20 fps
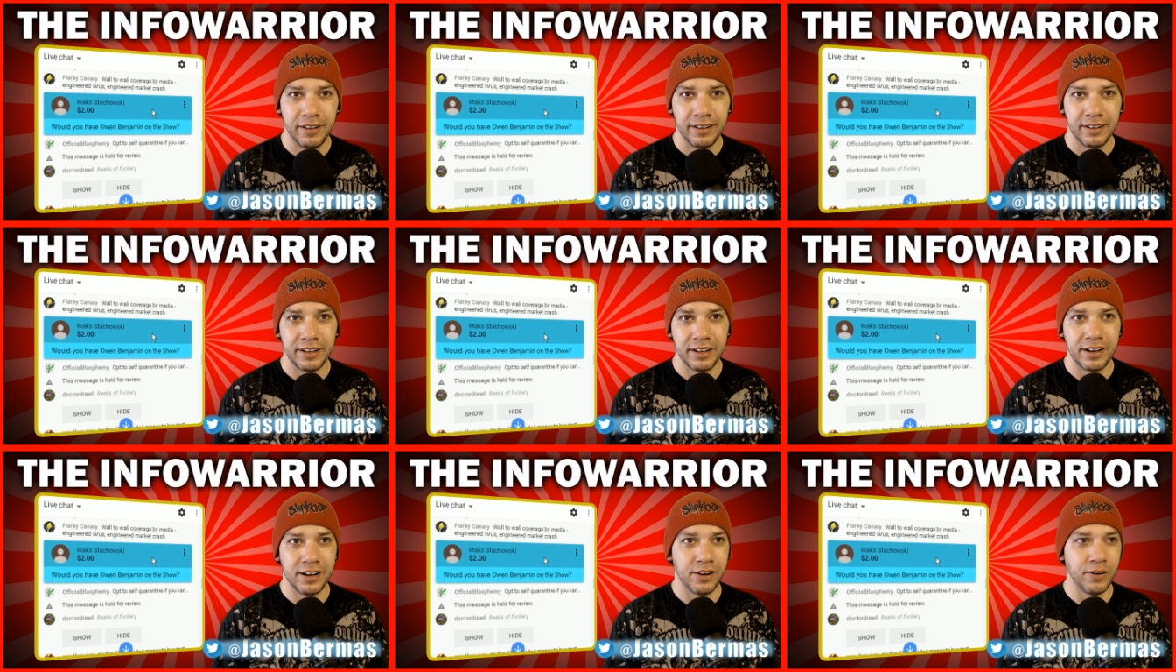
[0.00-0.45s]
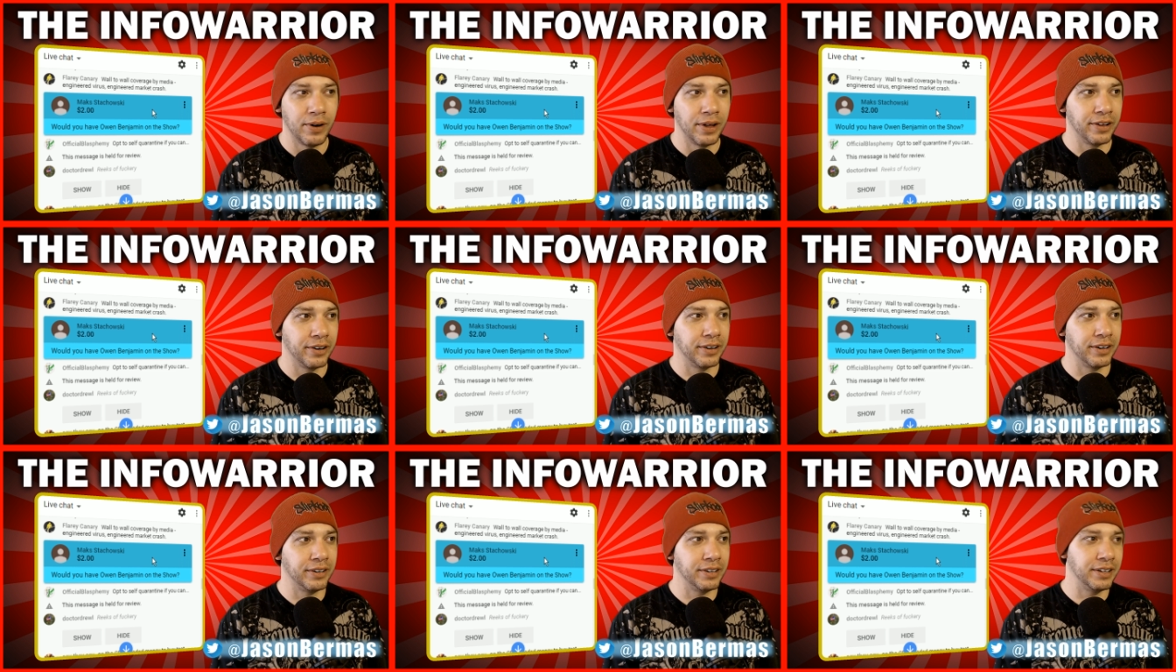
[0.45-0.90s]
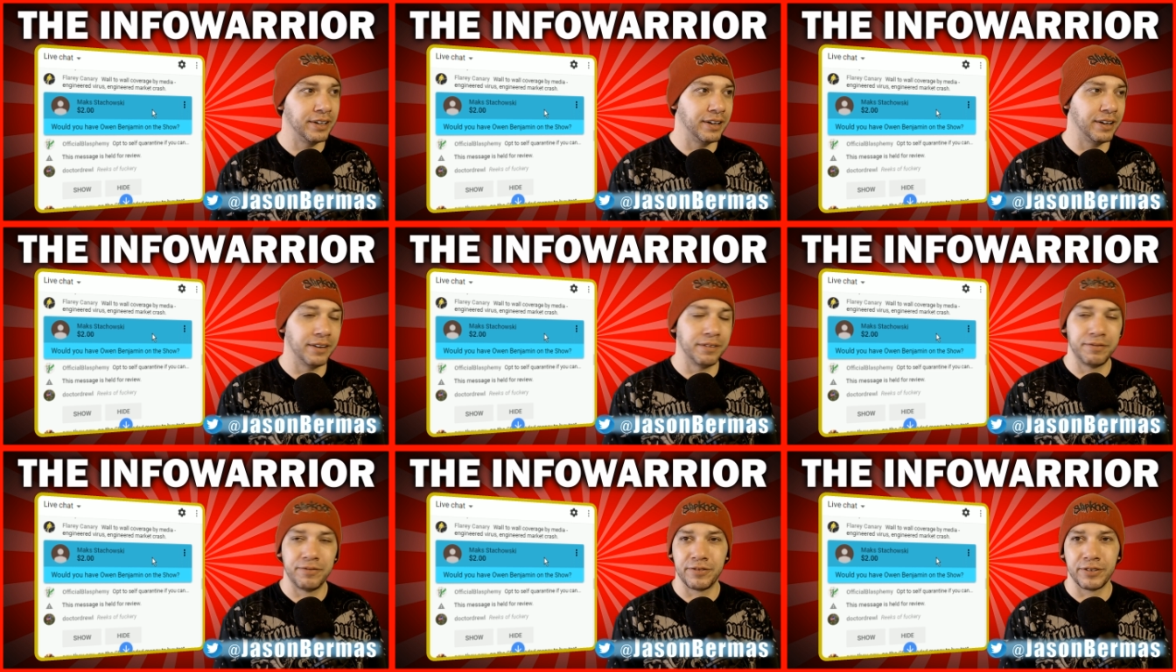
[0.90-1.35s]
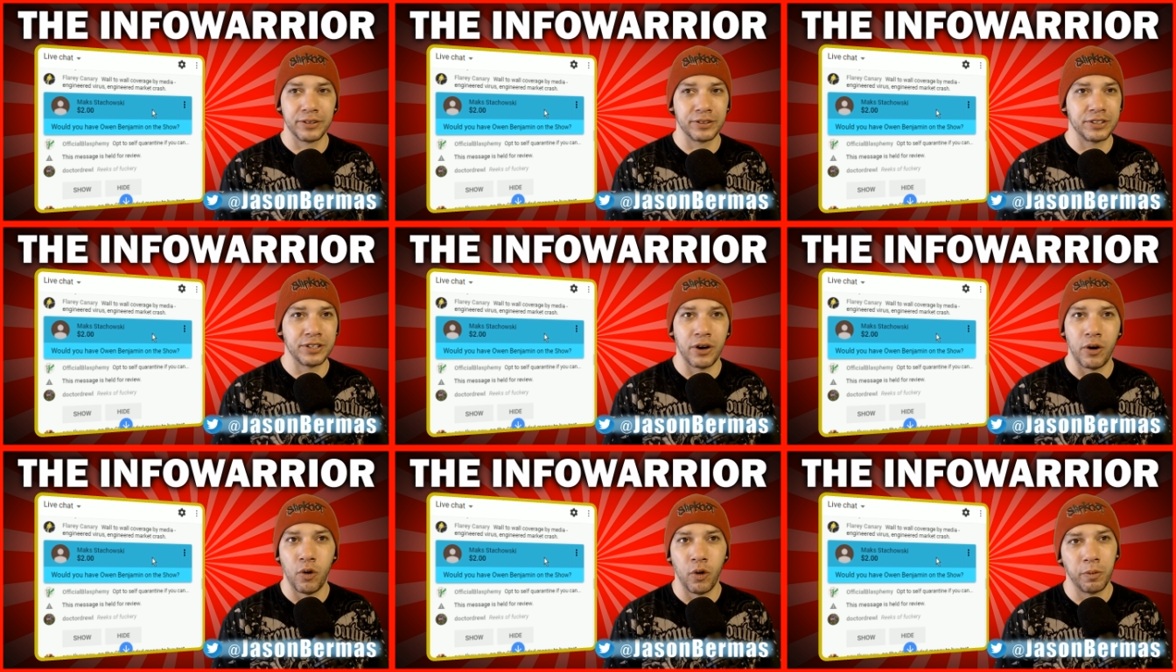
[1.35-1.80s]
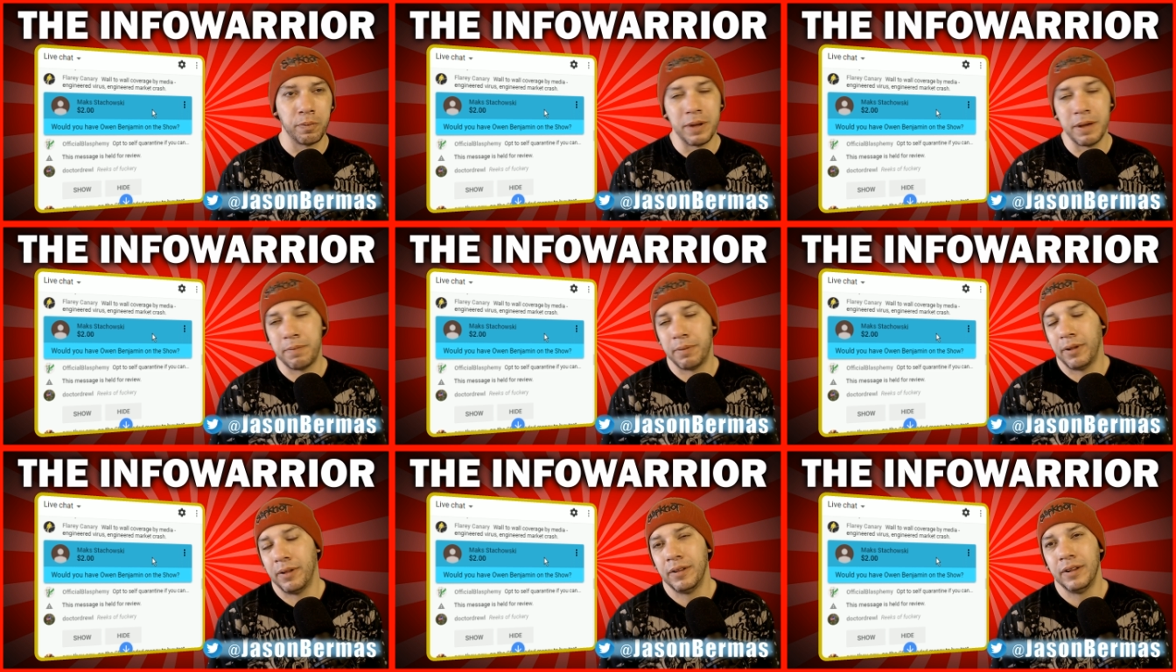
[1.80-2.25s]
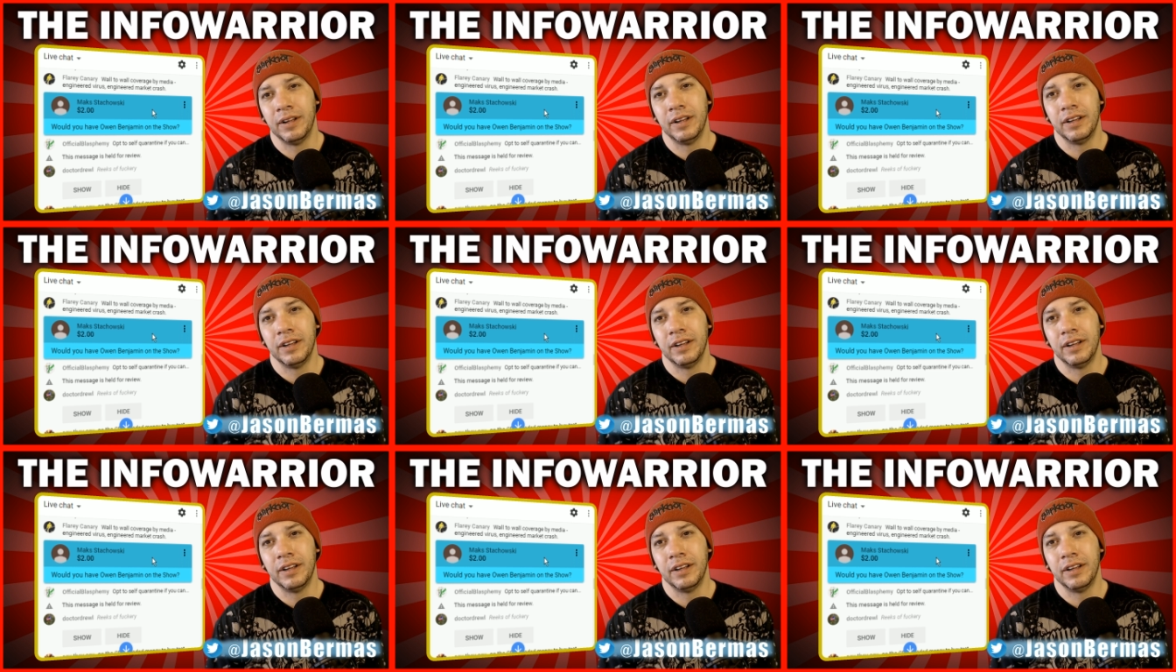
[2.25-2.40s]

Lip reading: whether, to old people.